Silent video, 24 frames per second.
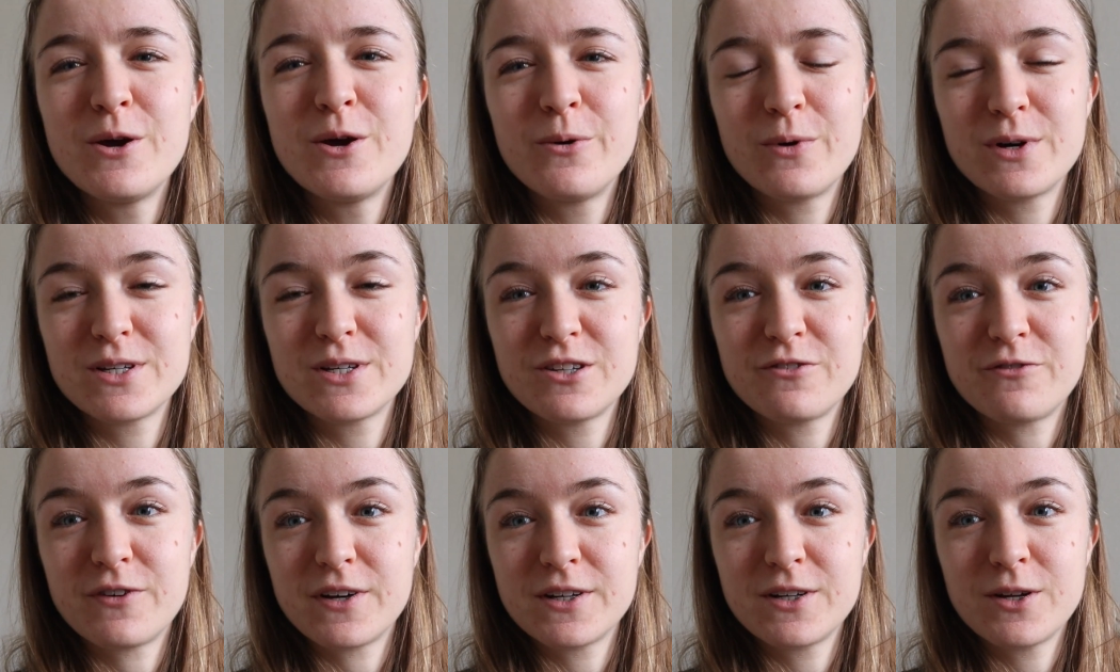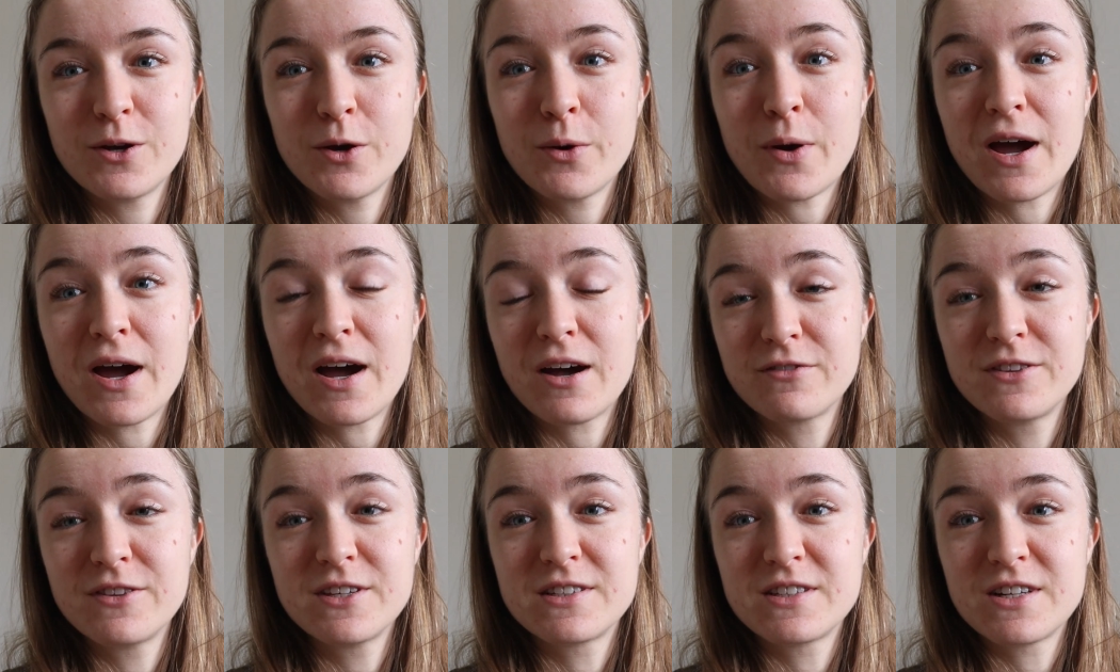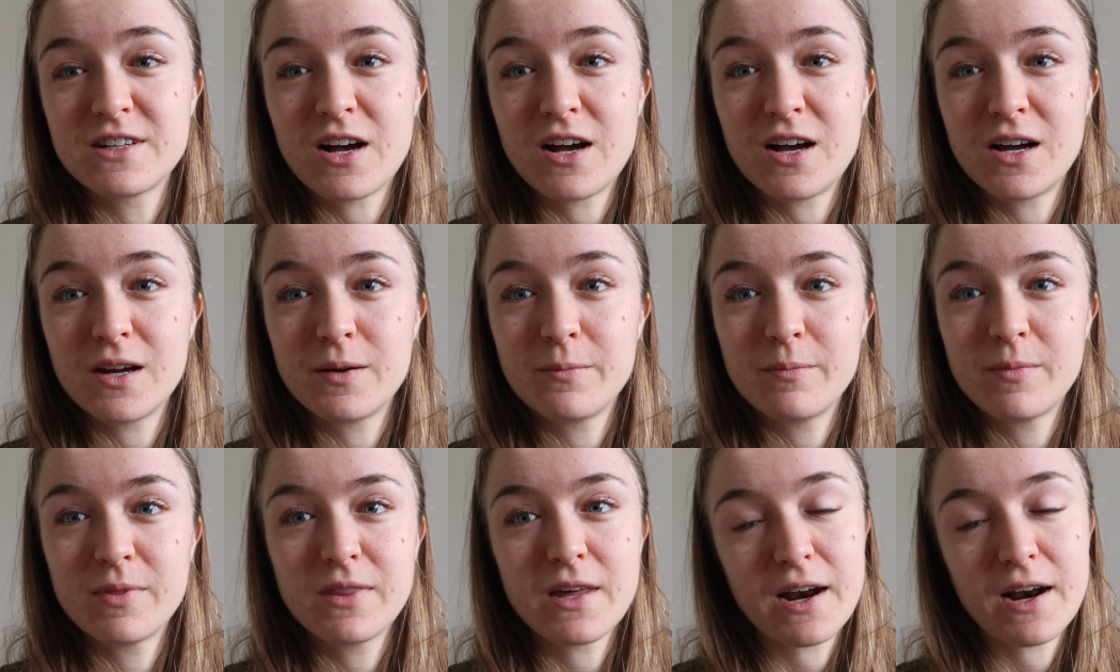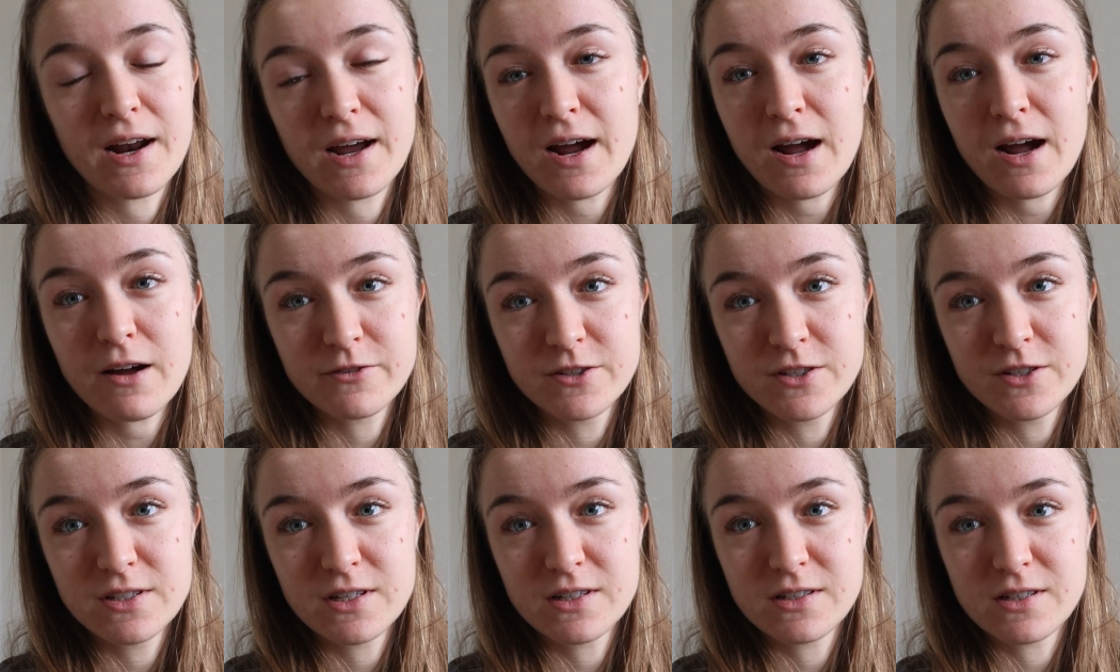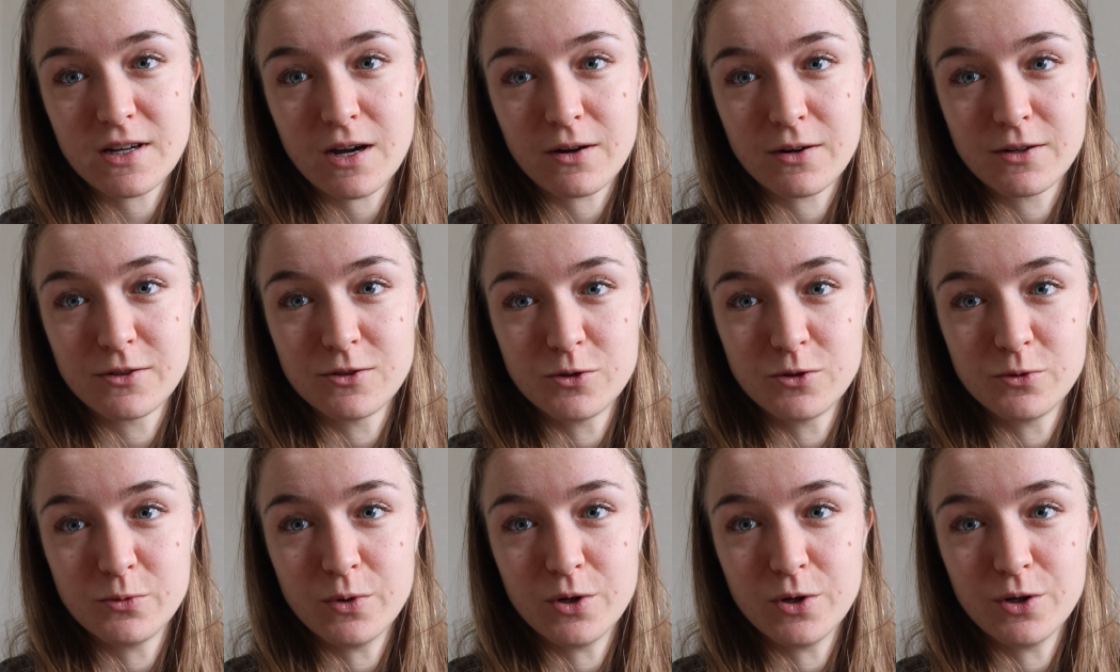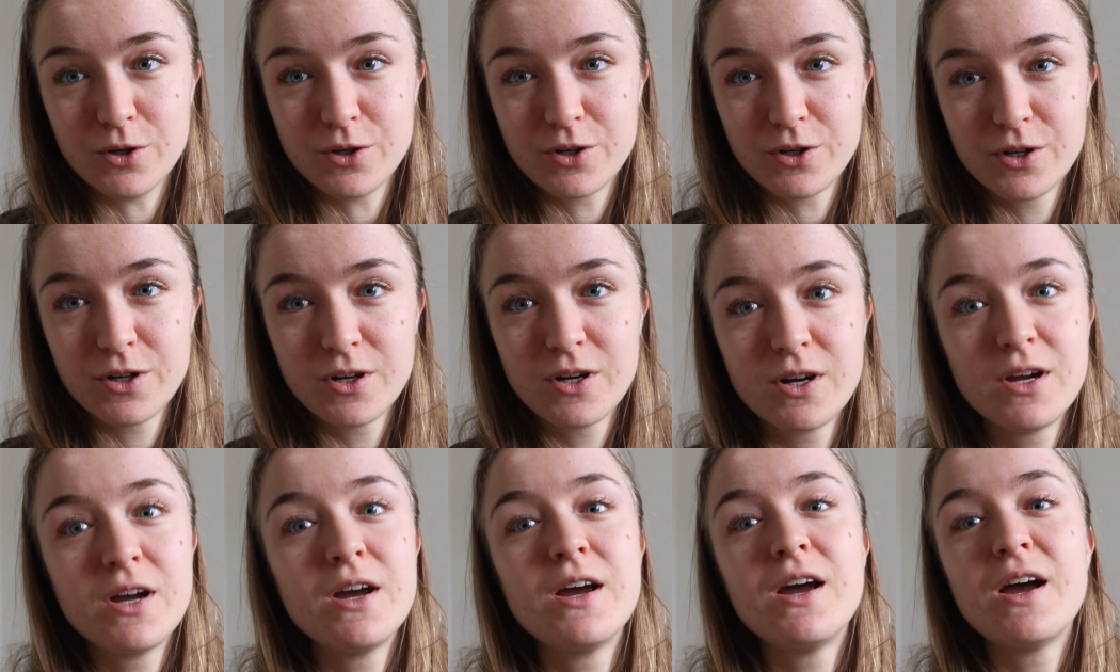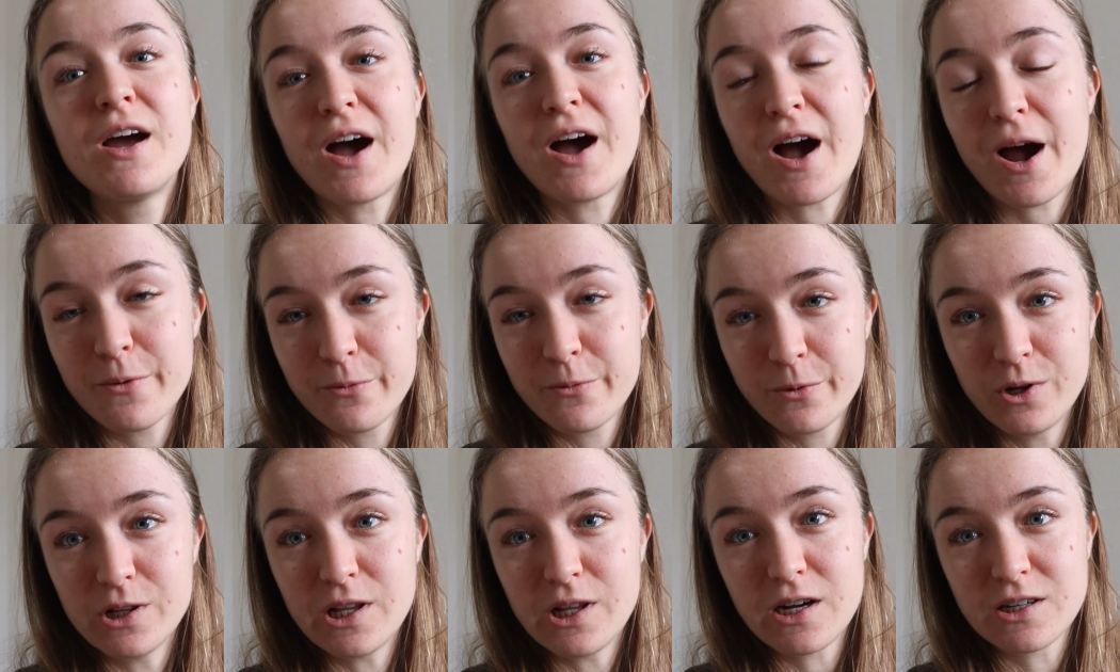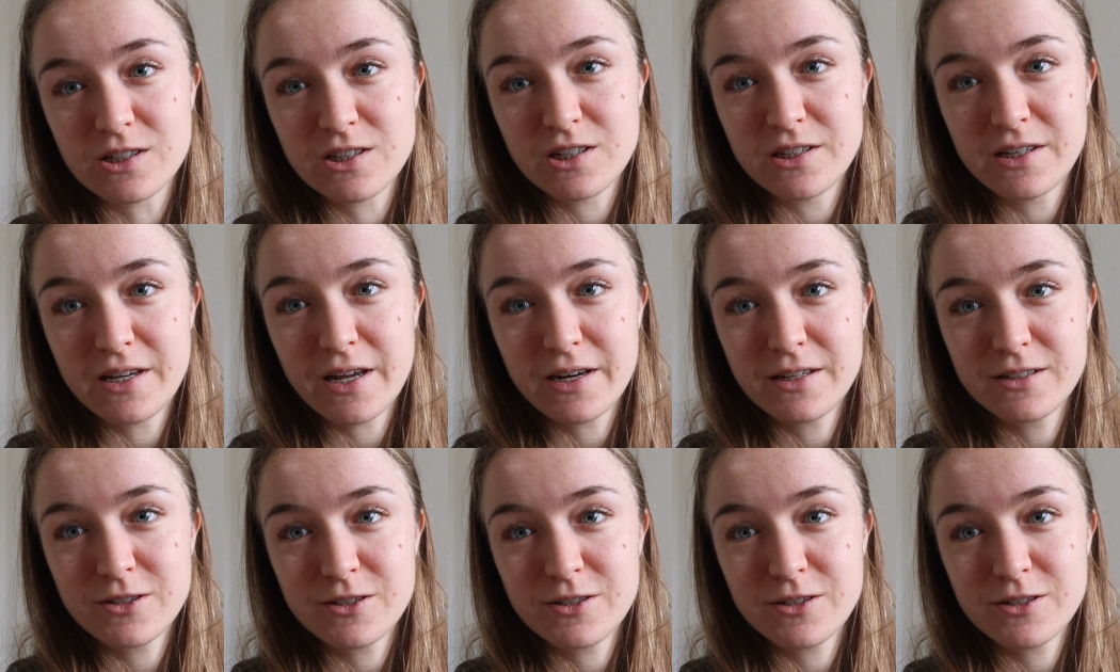Whereas if I know I have this time that I have to sit down and do work, I will actually get it